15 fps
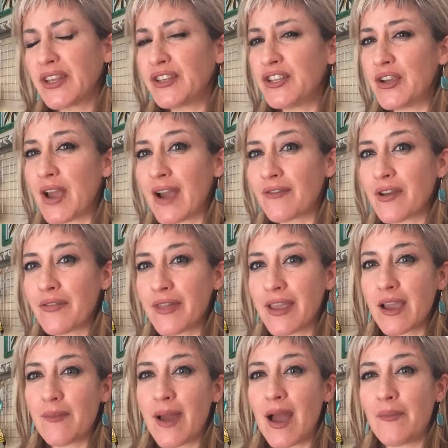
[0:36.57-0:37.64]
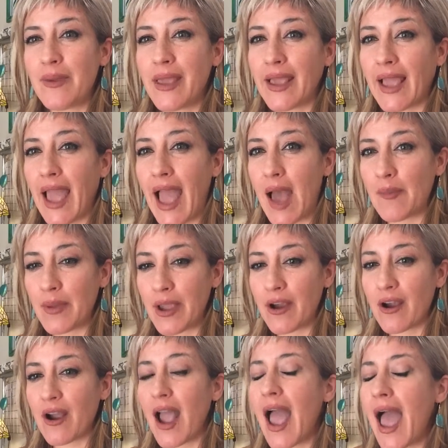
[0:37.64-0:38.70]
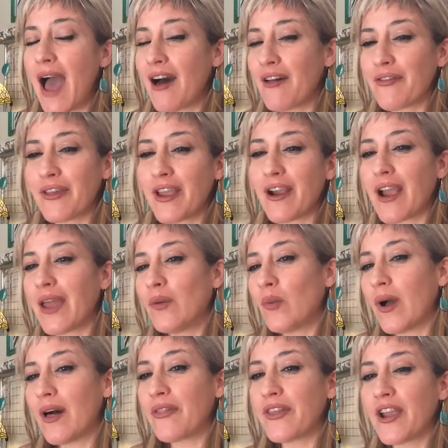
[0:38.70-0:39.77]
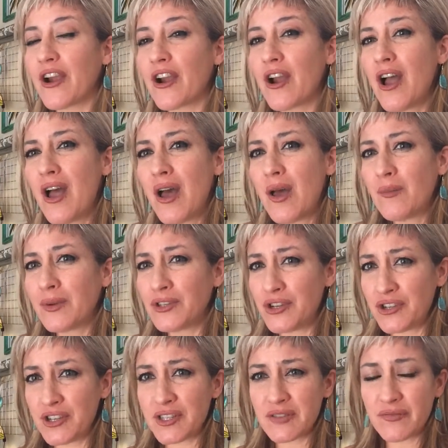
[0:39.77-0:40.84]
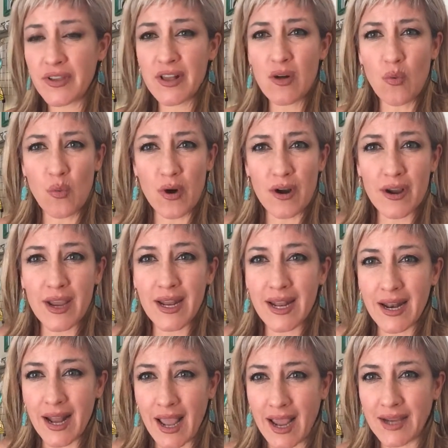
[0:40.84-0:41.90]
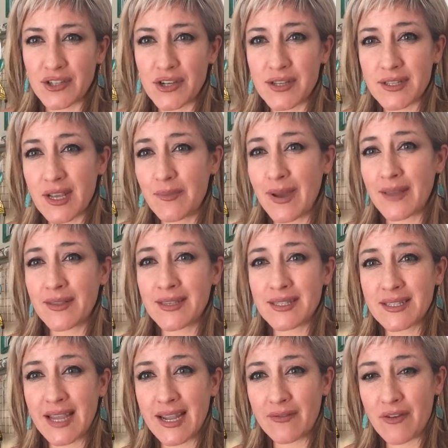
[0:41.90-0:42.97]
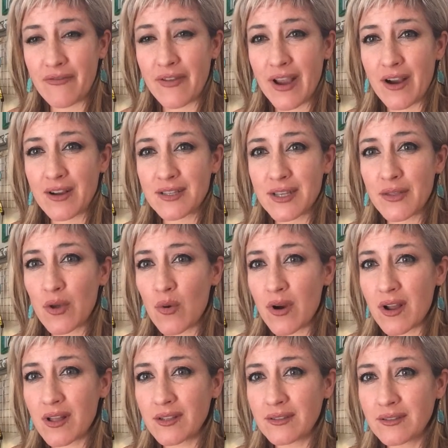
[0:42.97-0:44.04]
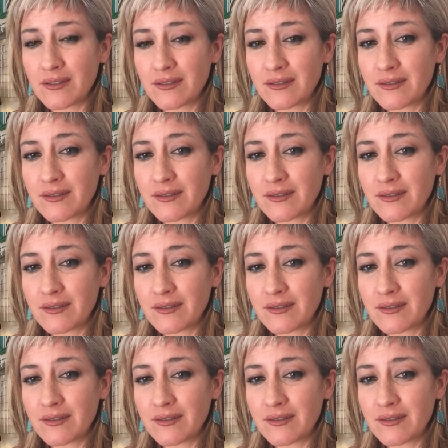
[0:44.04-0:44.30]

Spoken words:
do you ever think about being happier, healthier, and wealthier, but you just feel worried and anxious about the state of affairs in the world?